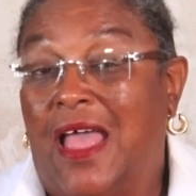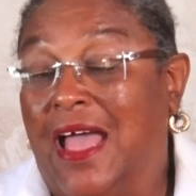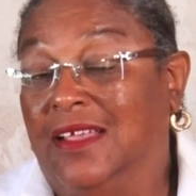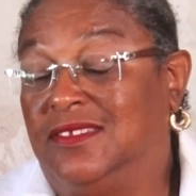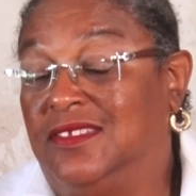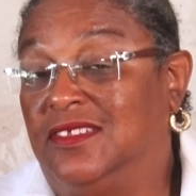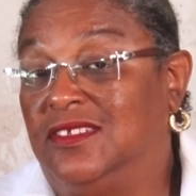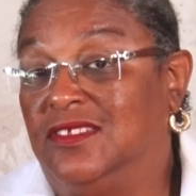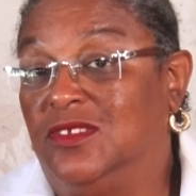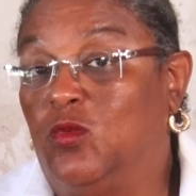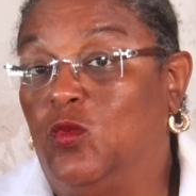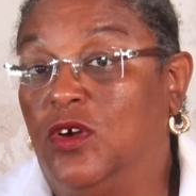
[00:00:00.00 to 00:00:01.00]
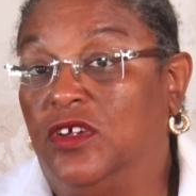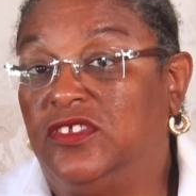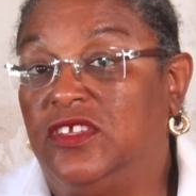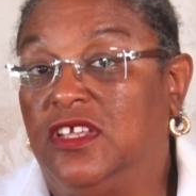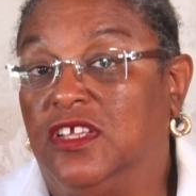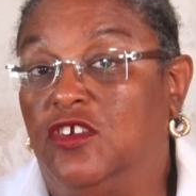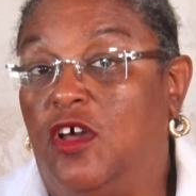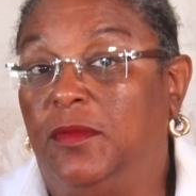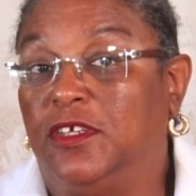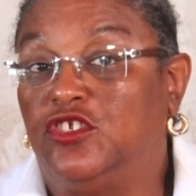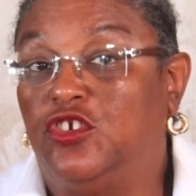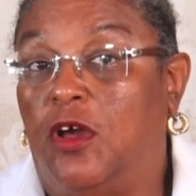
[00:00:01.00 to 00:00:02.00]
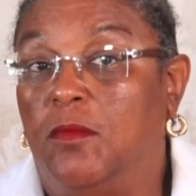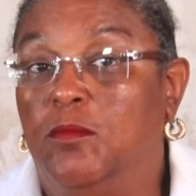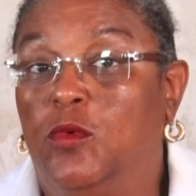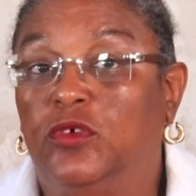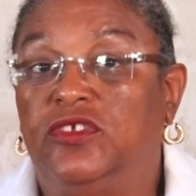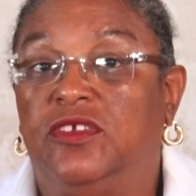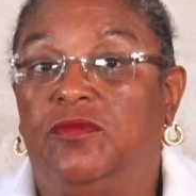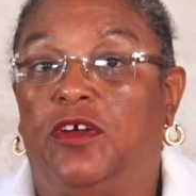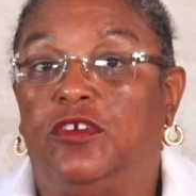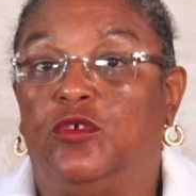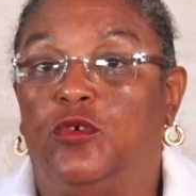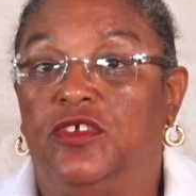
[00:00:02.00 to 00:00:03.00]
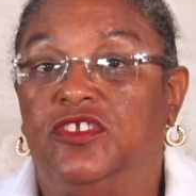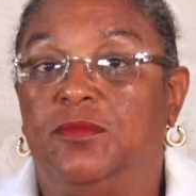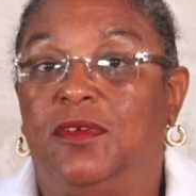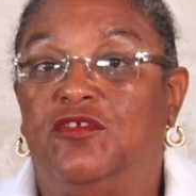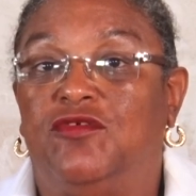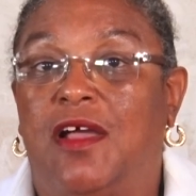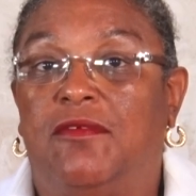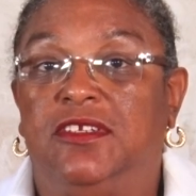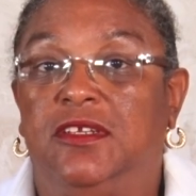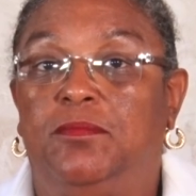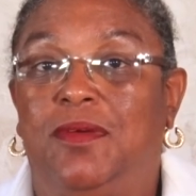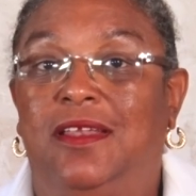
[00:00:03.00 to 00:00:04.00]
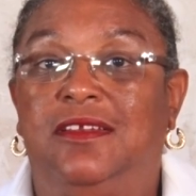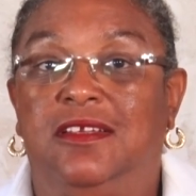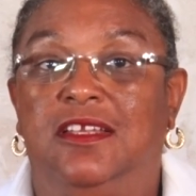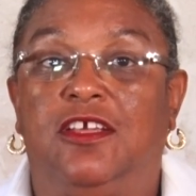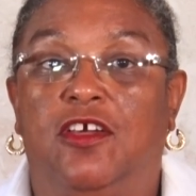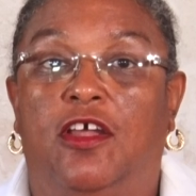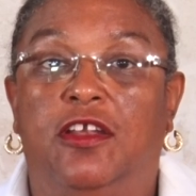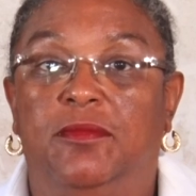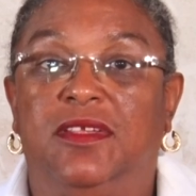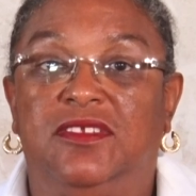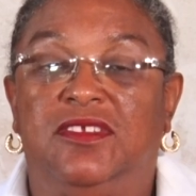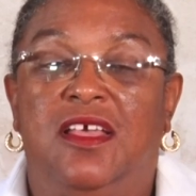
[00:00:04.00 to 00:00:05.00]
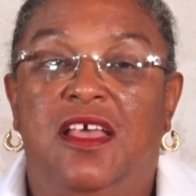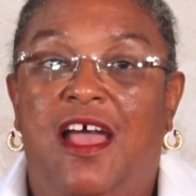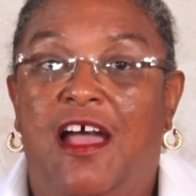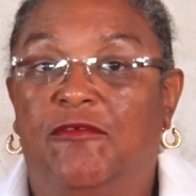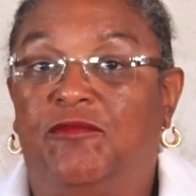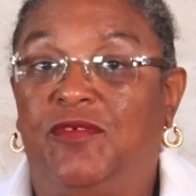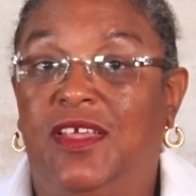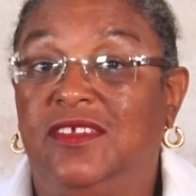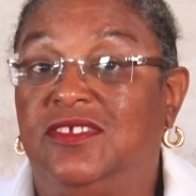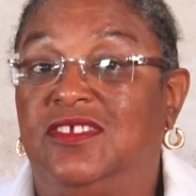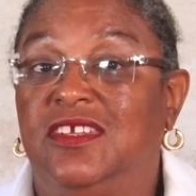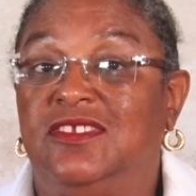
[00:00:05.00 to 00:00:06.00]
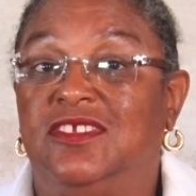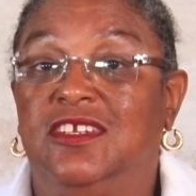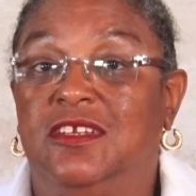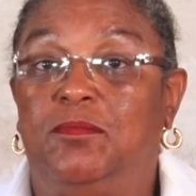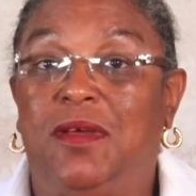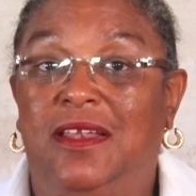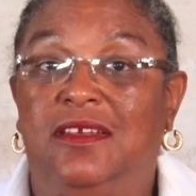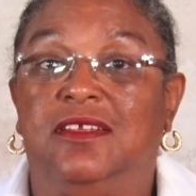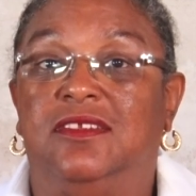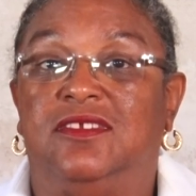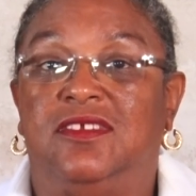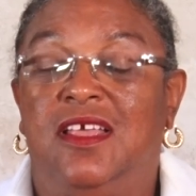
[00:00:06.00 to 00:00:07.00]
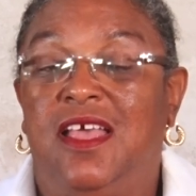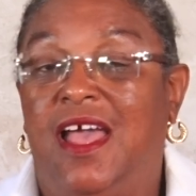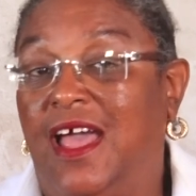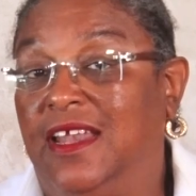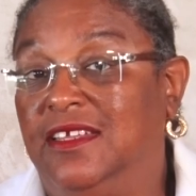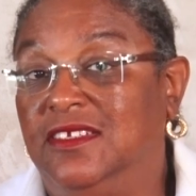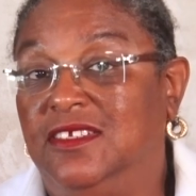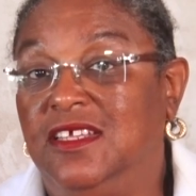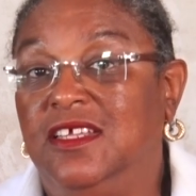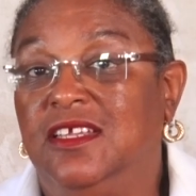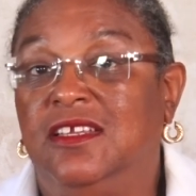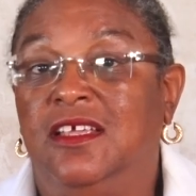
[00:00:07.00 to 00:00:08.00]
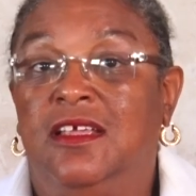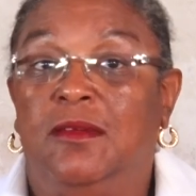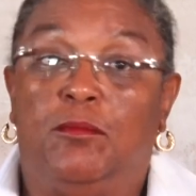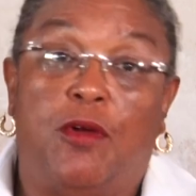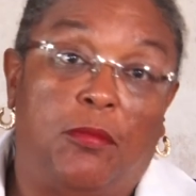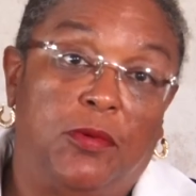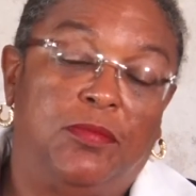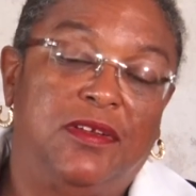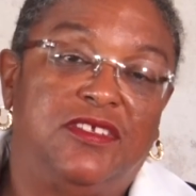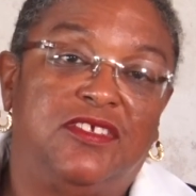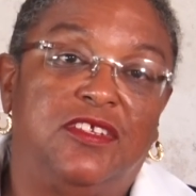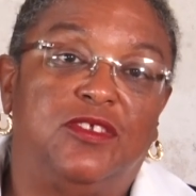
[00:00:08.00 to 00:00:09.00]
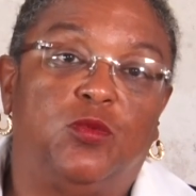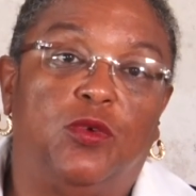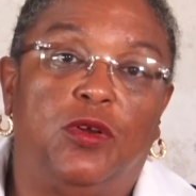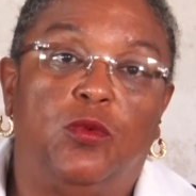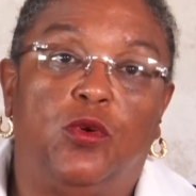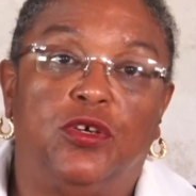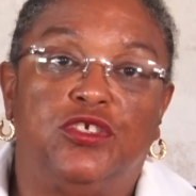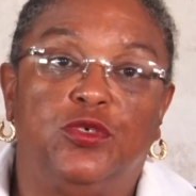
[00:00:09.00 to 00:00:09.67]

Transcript: as this is the worst economic shock most of our tourism and travel-dependent economies have faced since independence, and indeed probably since World War